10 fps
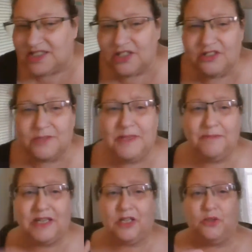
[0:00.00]
Excuse me,
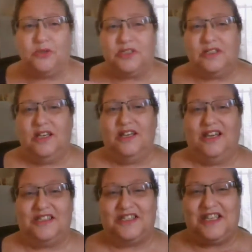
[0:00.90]
my cold. I
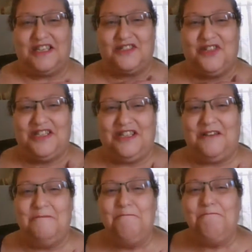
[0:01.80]
had to take a drink
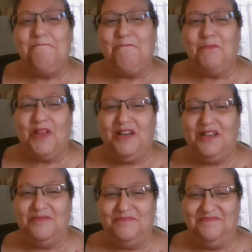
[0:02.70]
there.
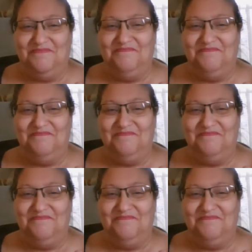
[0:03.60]
Um,